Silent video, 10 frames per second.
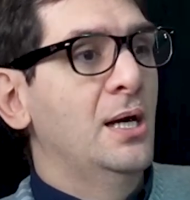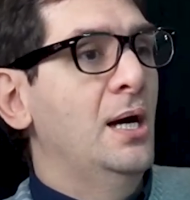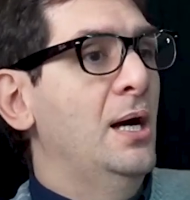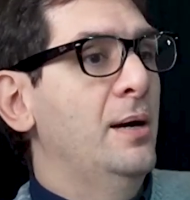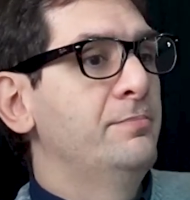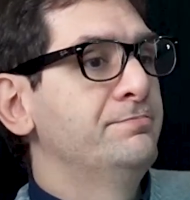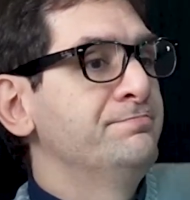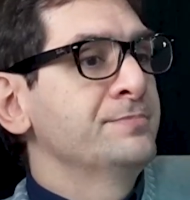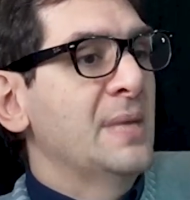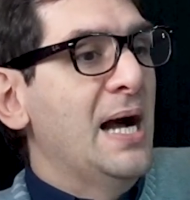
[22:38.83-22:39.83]
Um,
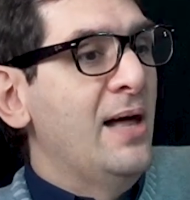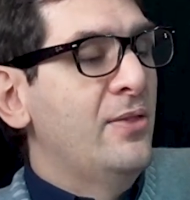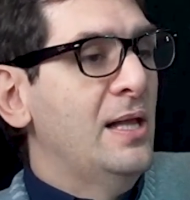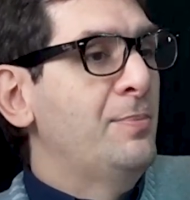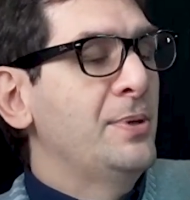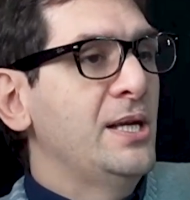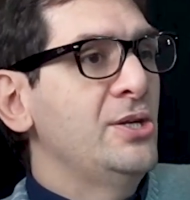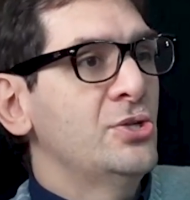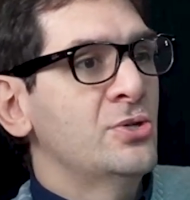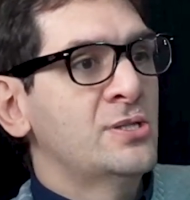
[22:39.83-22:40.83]
Other
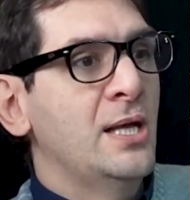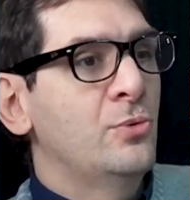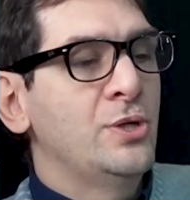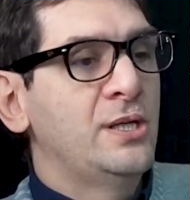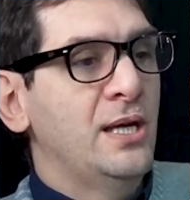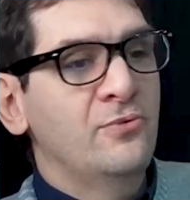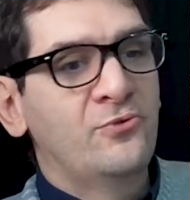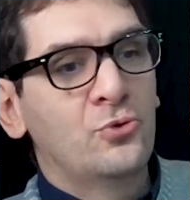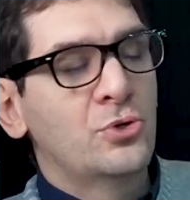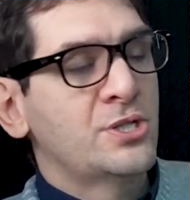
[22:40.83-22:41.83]
applications that we can
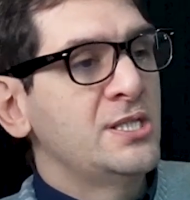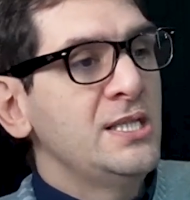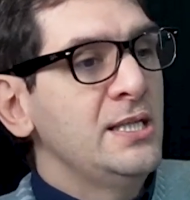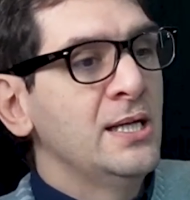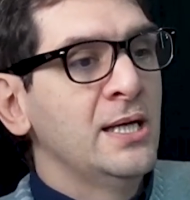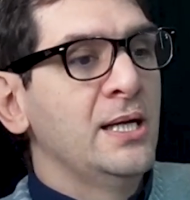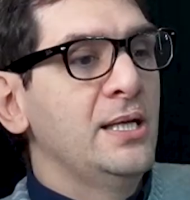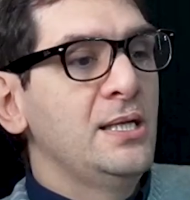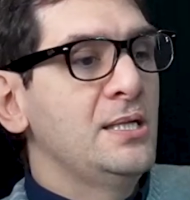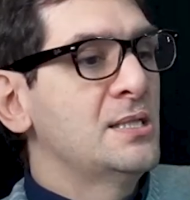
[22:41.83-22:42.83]
foresee
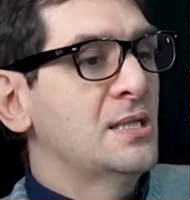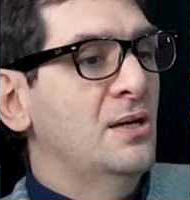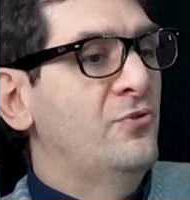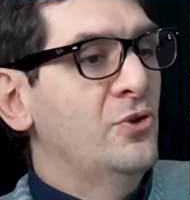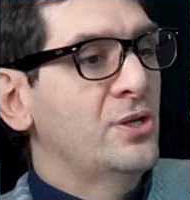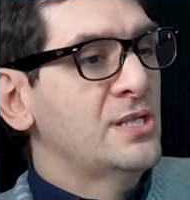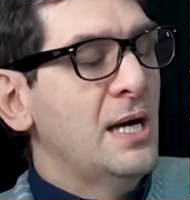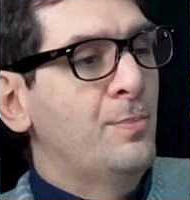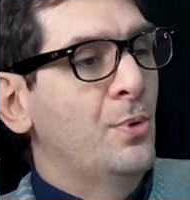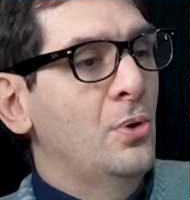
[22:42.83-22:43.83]
is, for
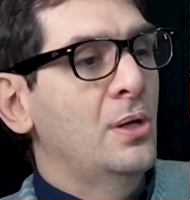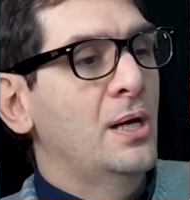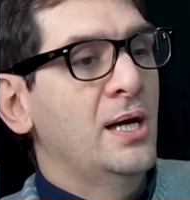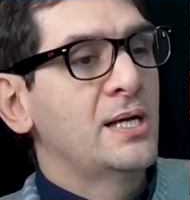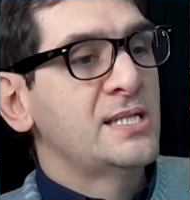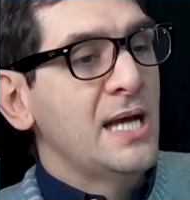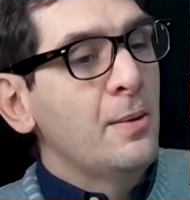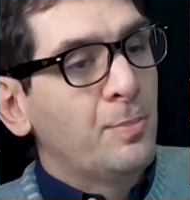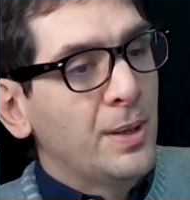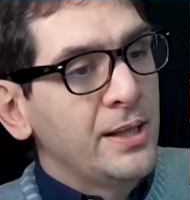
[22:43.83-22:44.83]
example,
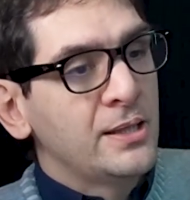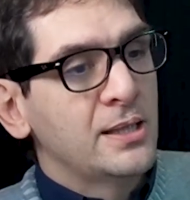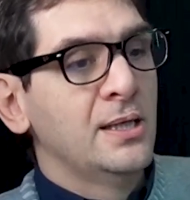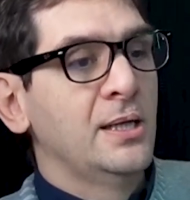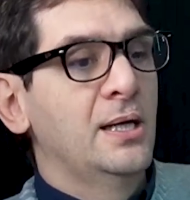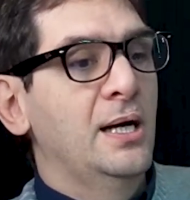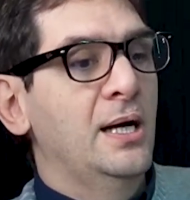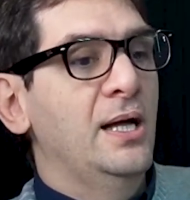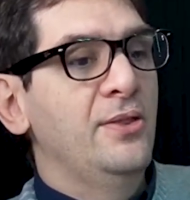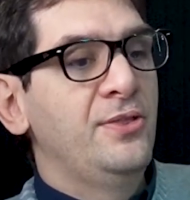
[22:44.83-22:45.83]
sampling
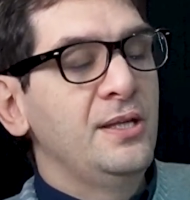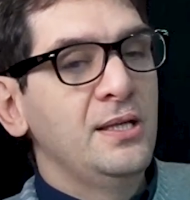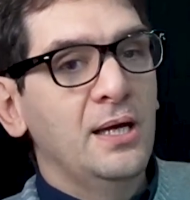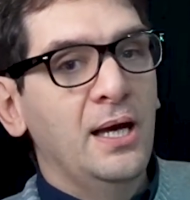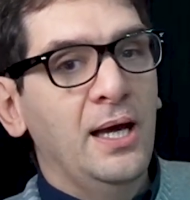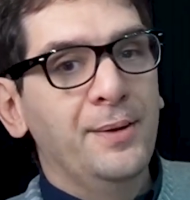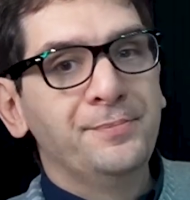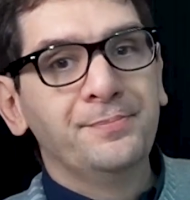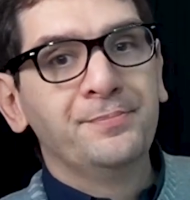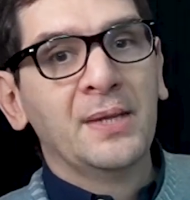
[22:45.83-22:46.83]
the